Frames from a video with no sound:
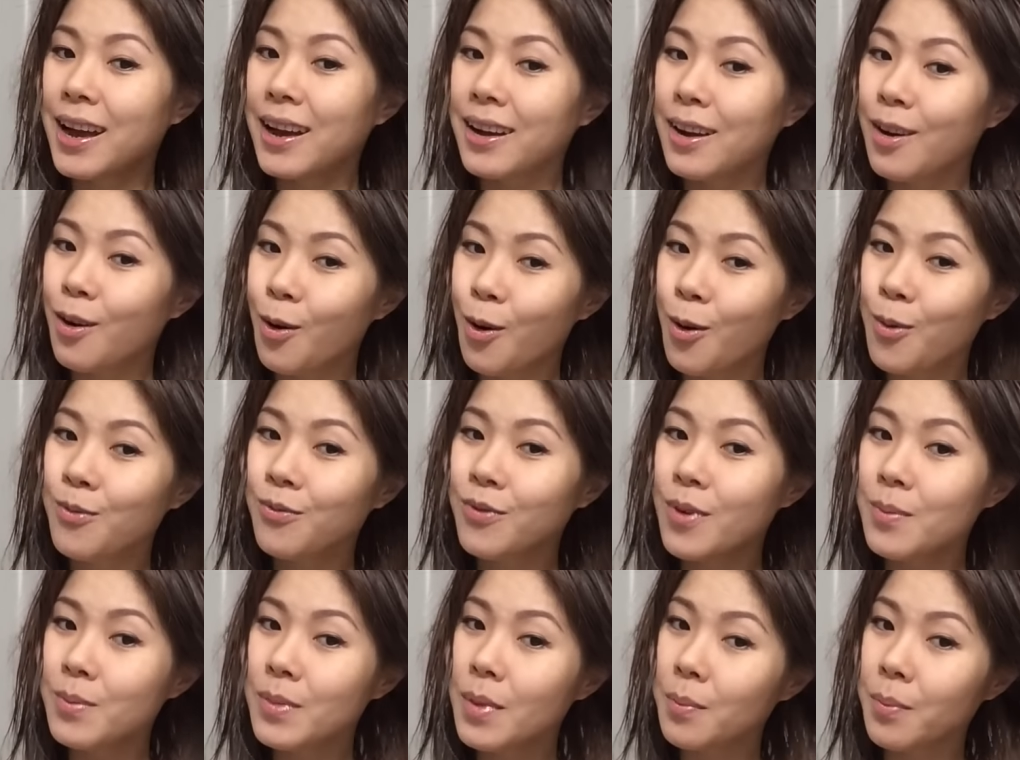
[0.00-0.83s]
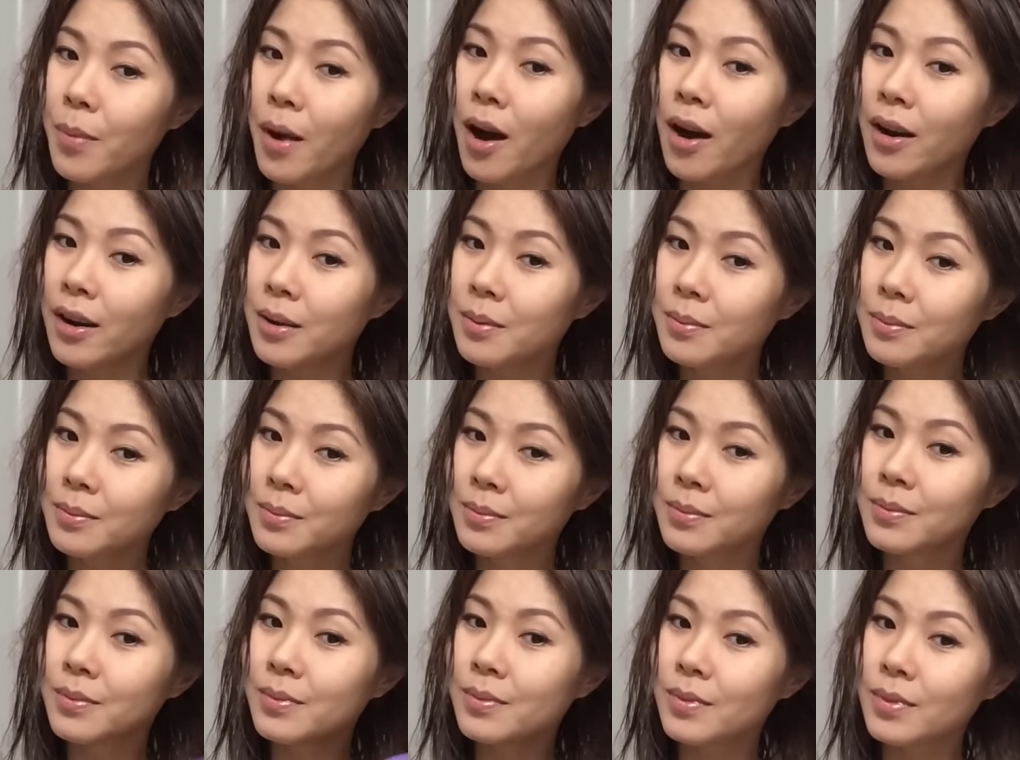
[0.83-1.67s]
comb from the bottom
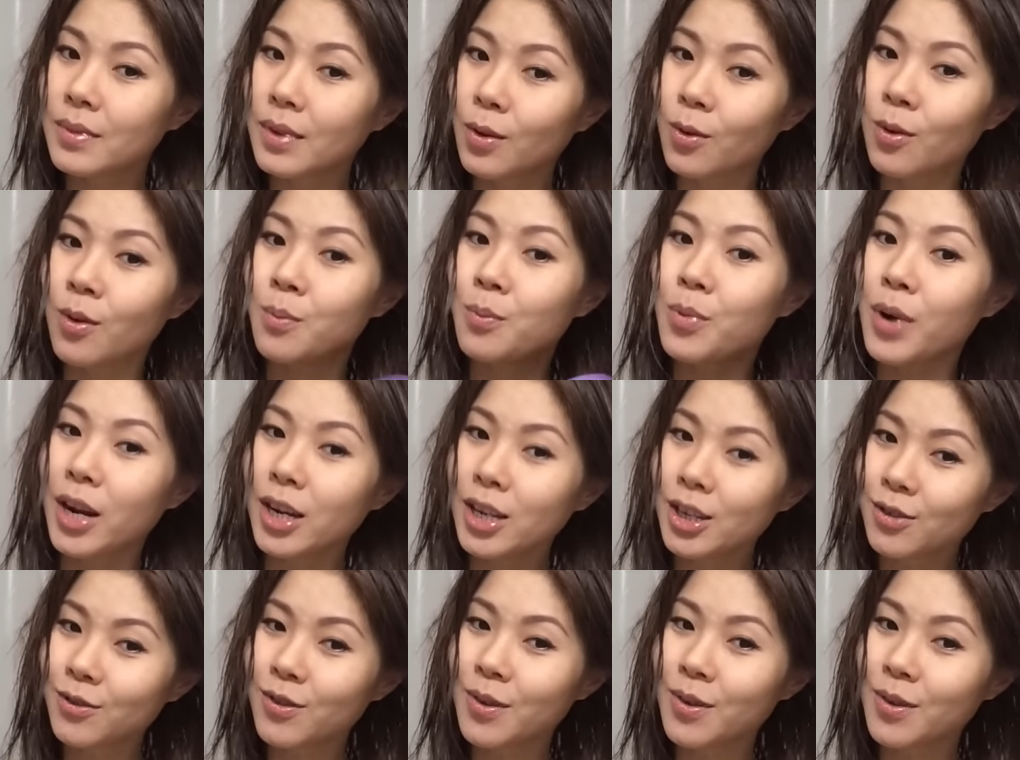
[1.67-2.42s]
or brush